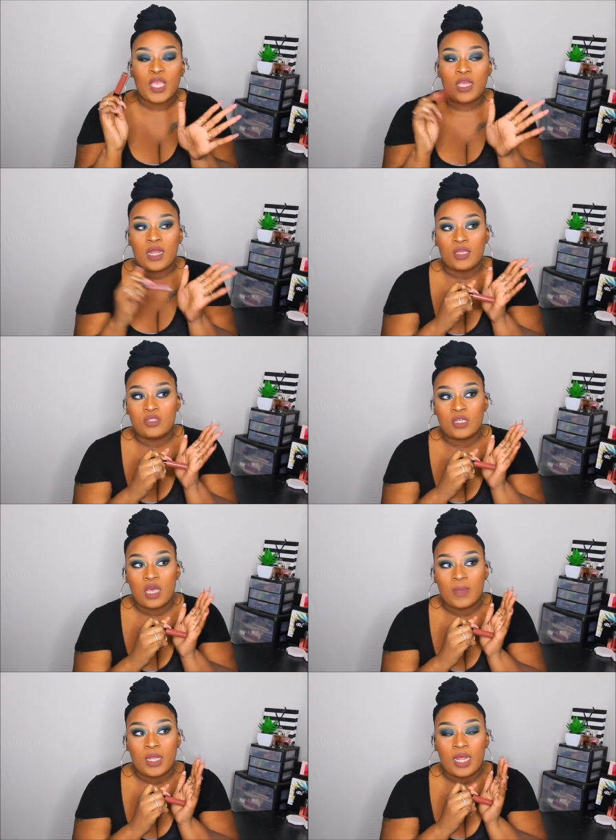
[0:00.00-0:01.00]
and I used to
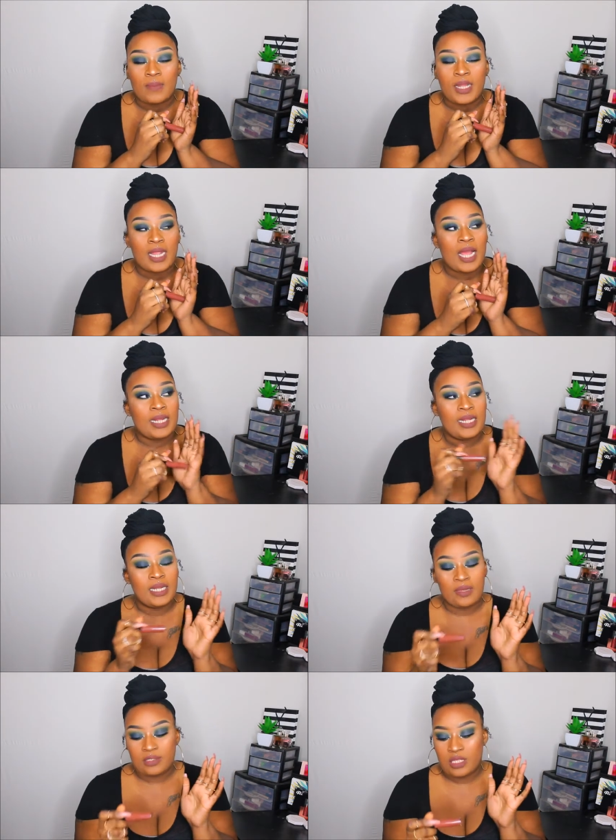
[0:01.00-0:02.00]
come in and I'm like I need
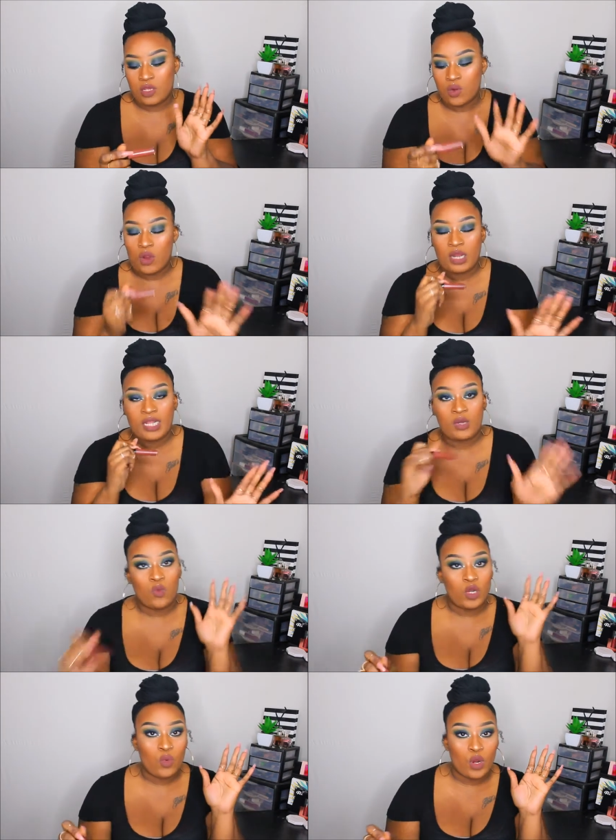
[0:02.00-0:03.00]
a lipstick or I
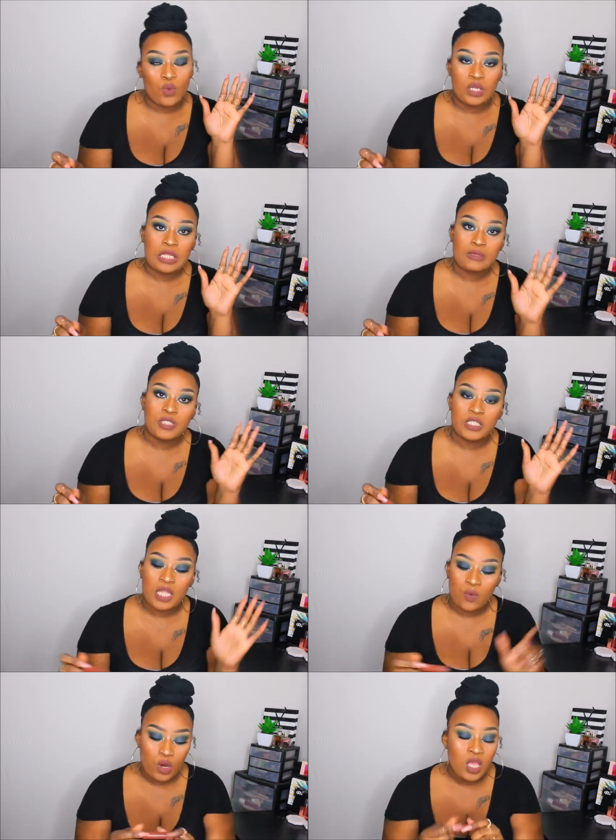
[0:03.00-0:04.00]
didn't want to wear one of the lipsticks
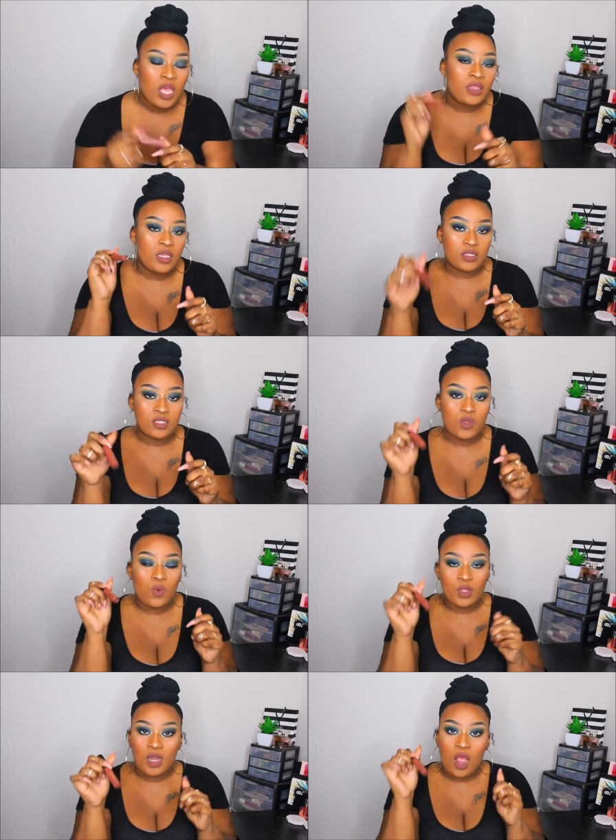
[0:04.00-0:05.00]
I wore this is the
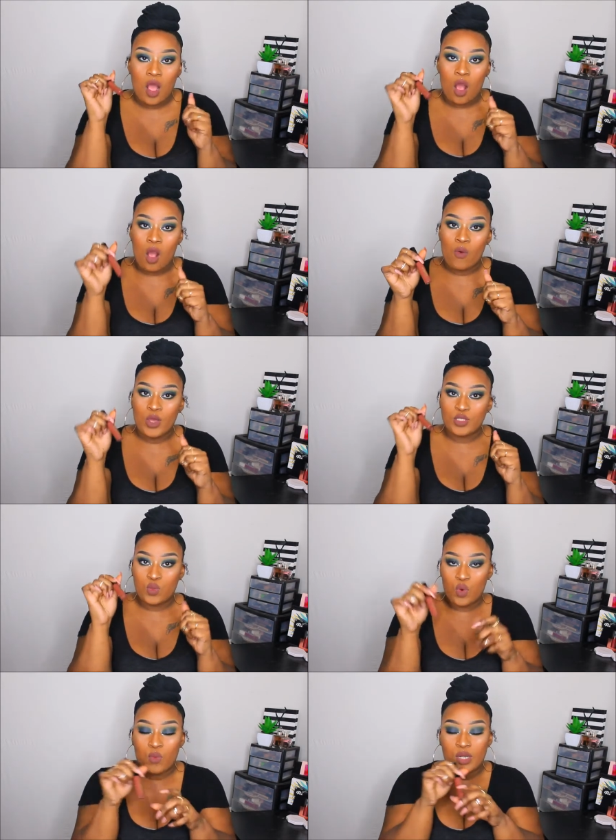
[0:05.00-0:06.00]
one that I always
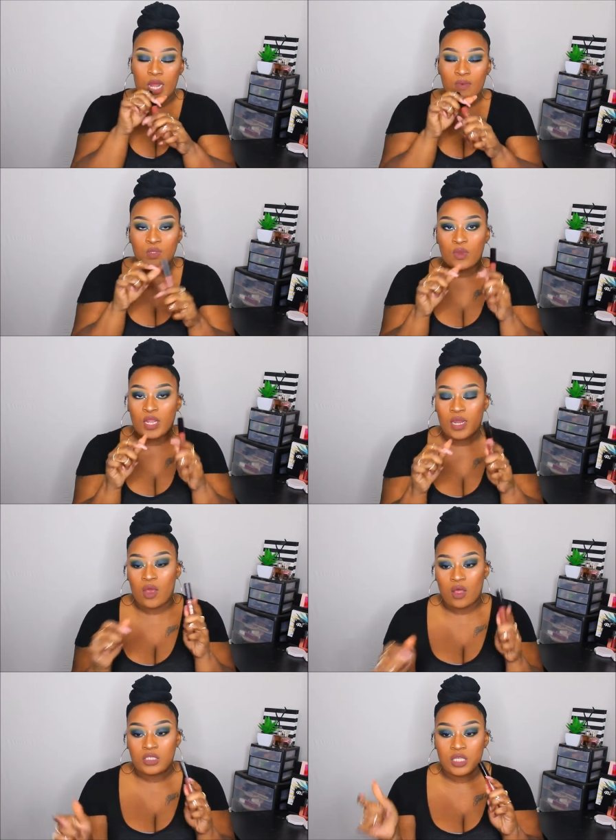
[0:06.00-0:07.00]
wore when I was working
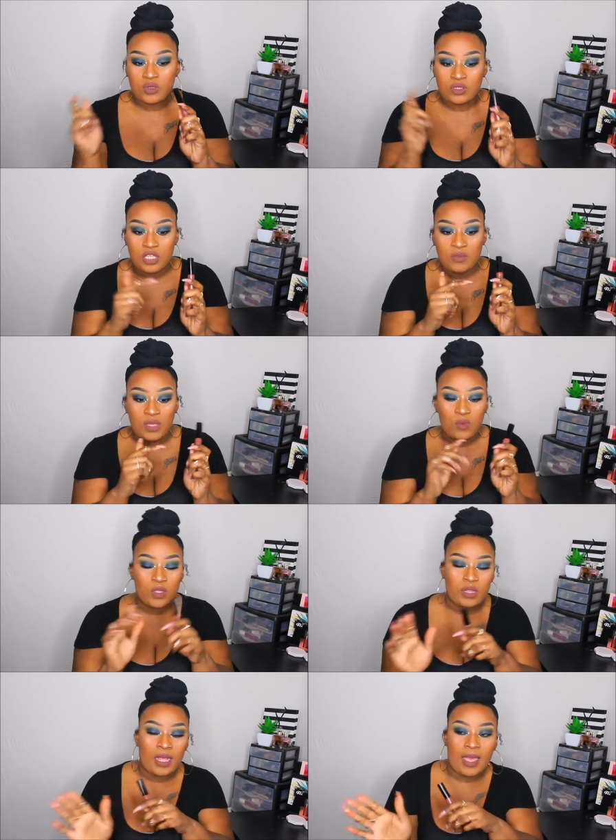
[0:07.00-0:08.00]
at Ulta and you see me
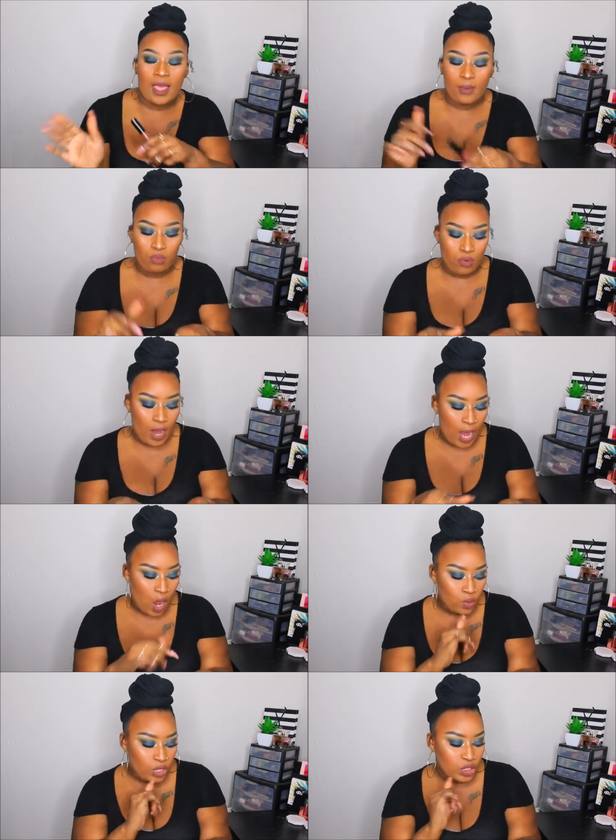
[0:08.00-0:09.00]
with like a
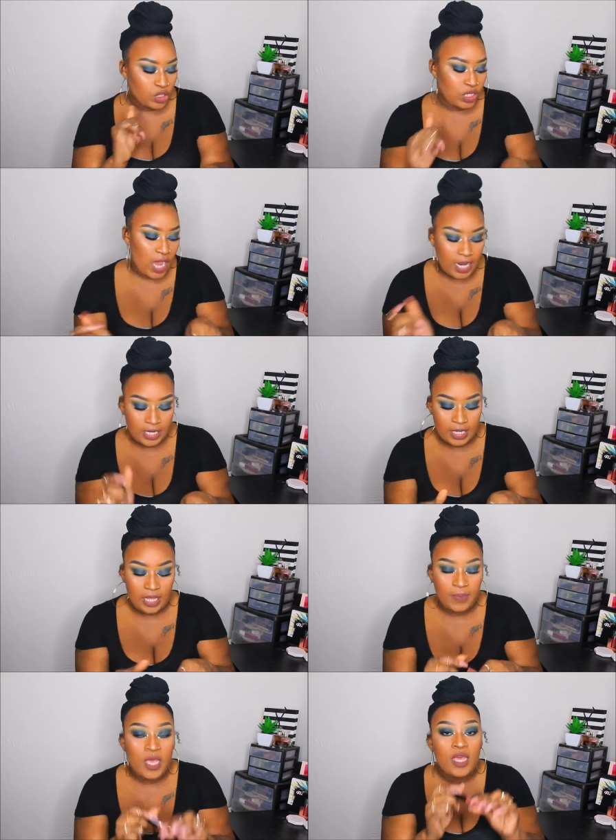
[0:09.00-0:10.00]
brownish kind of
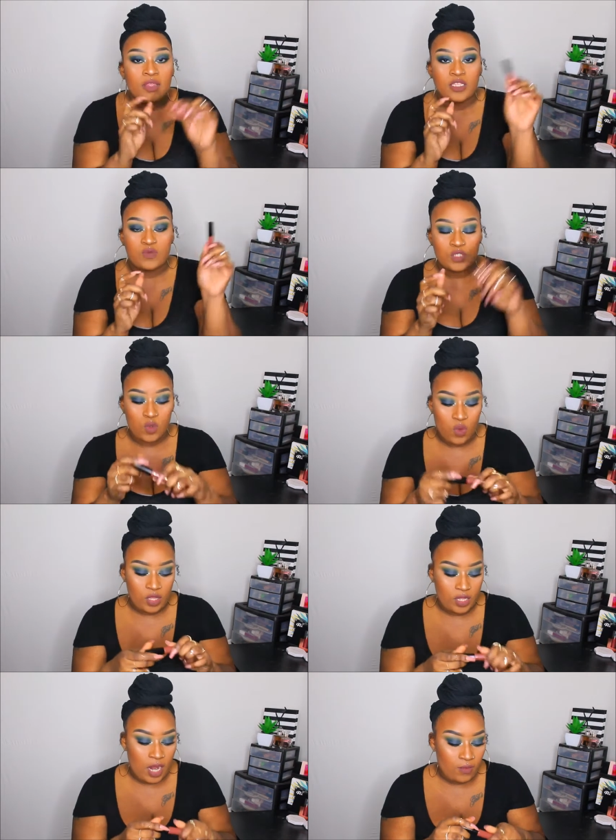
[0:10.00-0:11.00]
lip this was the
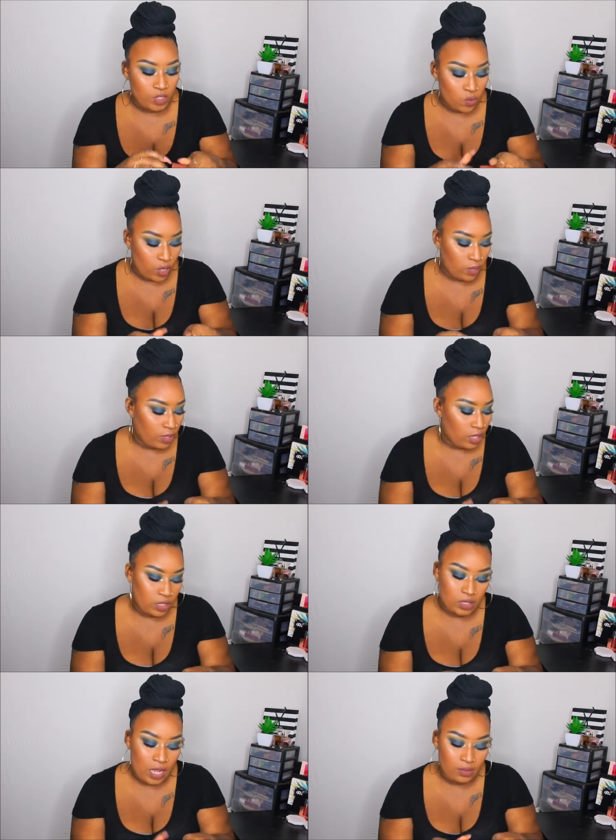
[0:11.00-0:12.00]
one that I was wearing
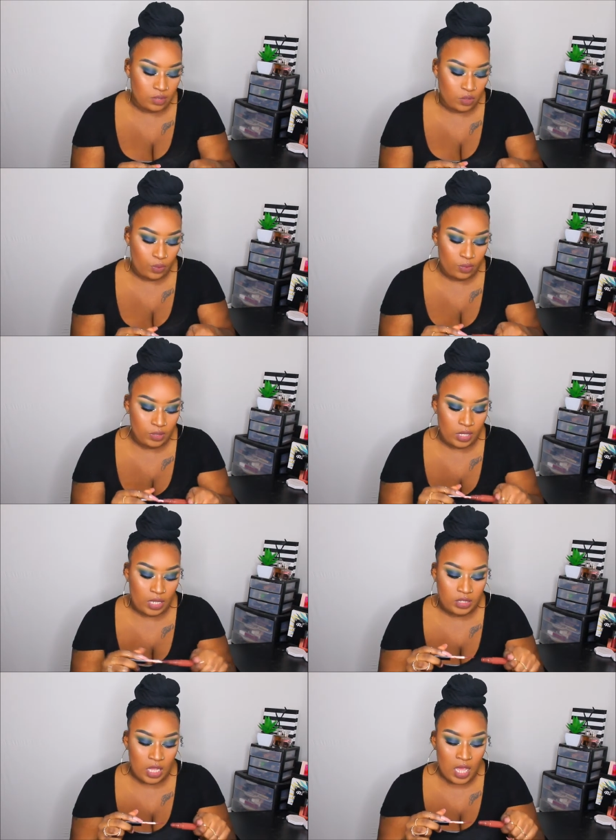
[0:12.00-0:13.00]
because I was super
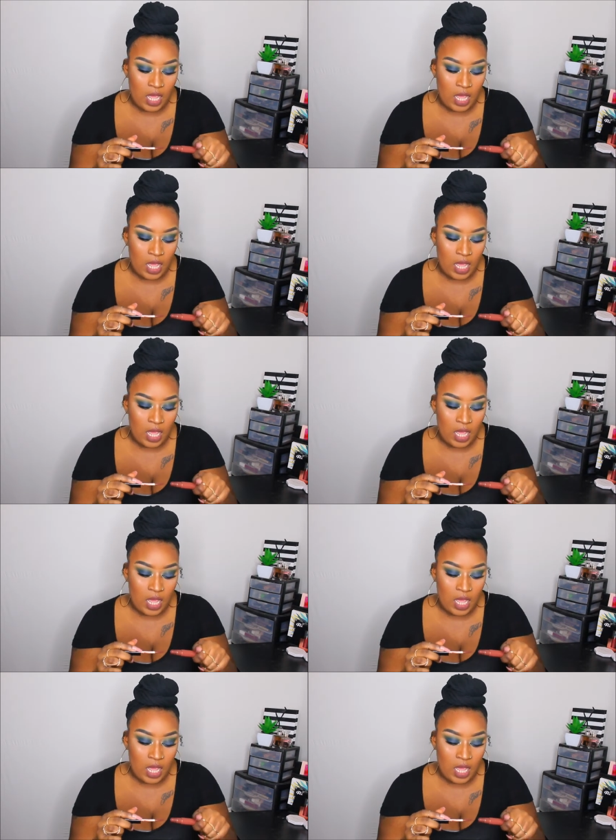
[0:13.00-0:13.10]
obsessed